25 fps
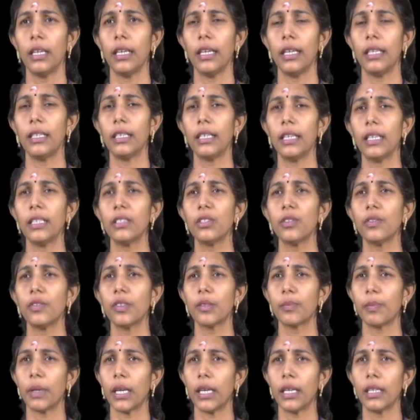In case of
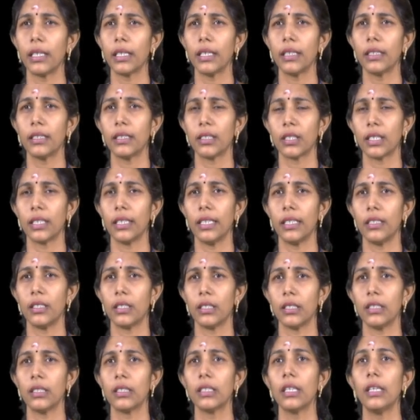spark ignition
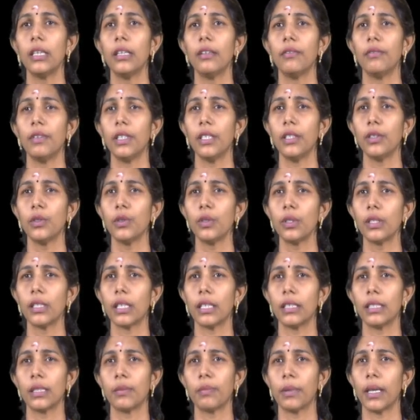engines, we use
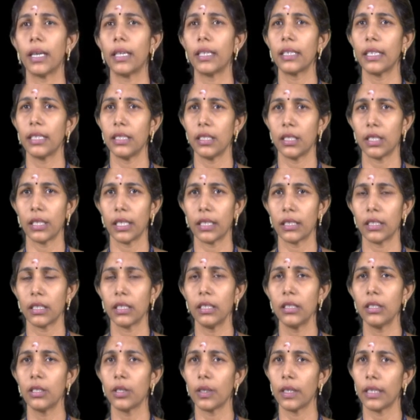a spark
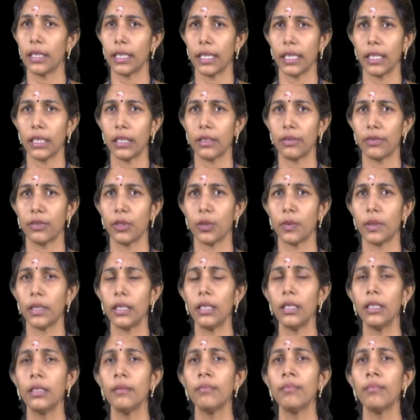injector to ignite the fuel,